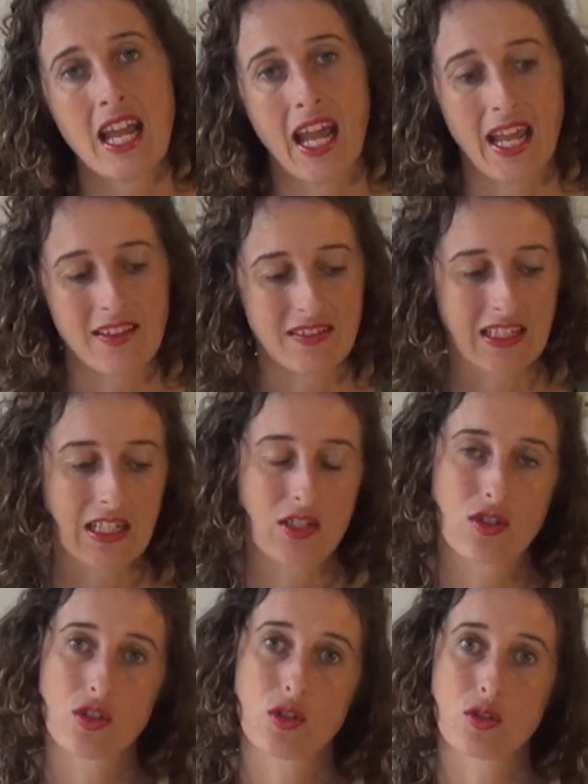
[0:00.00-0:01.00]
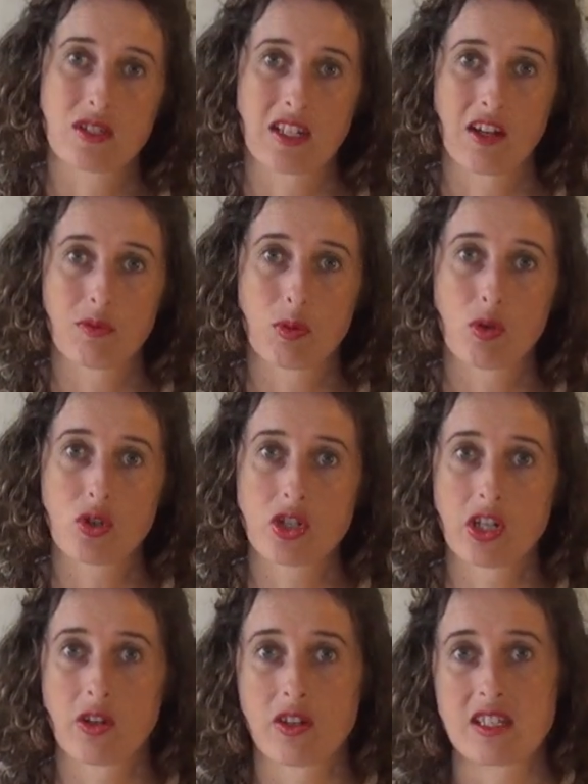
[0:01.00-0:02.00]
and then do your
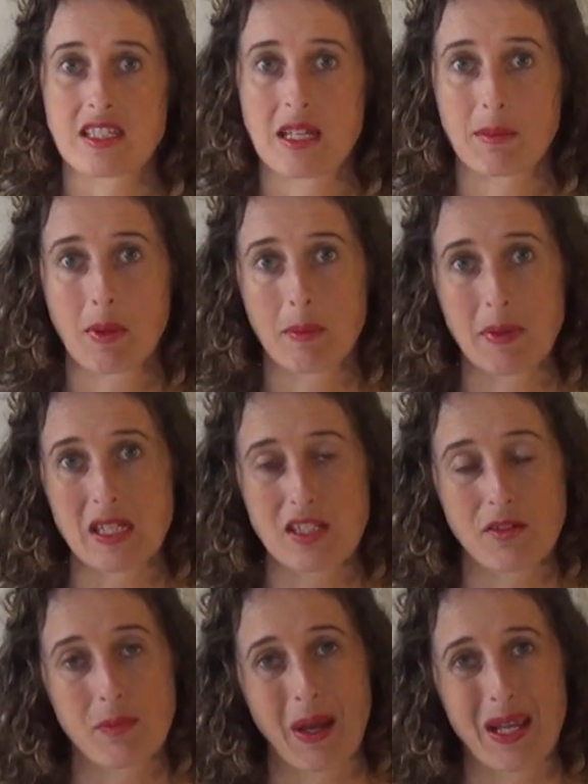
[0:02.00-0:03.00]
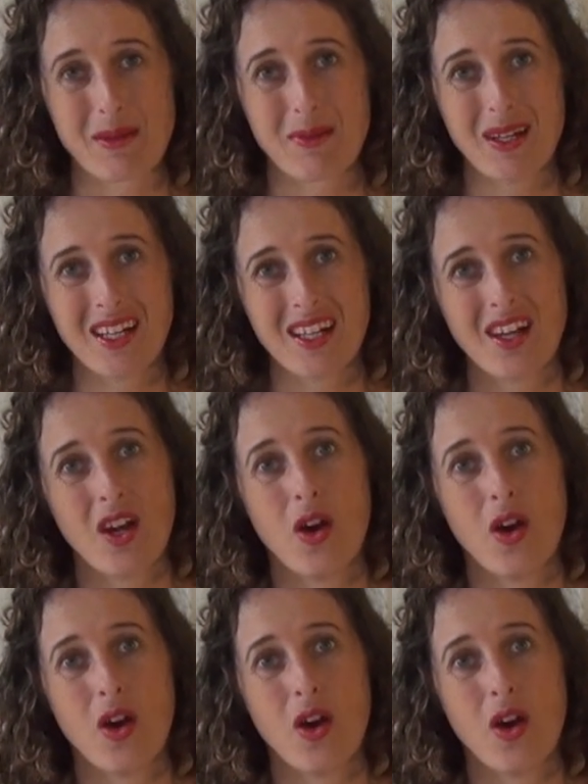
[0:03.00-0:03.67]
self-portrait on a separate piece of paper,